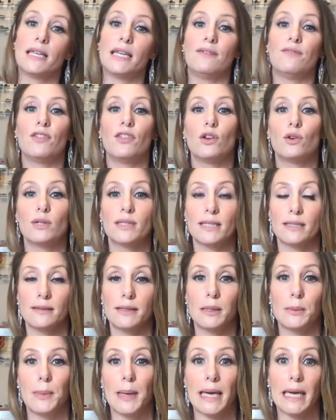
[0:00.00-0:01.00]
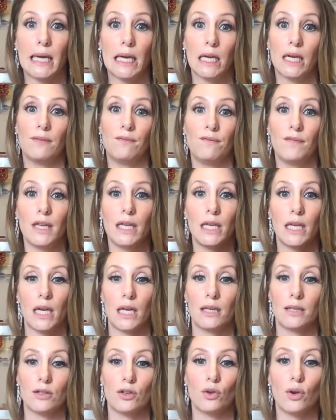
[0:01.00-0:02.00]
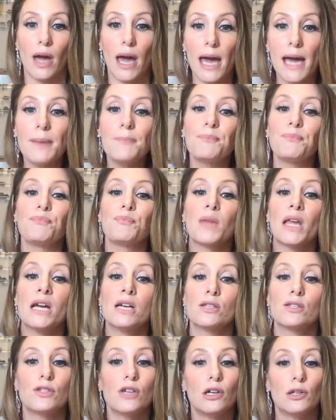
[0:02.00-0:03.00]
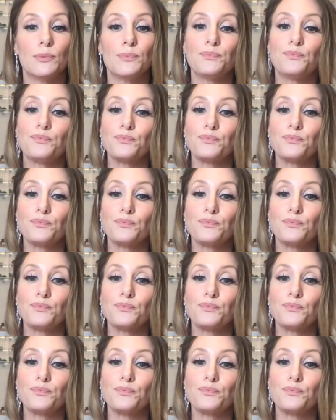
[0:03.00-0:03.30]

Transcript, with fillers: even though it's a little bit inconvenient, okay? So,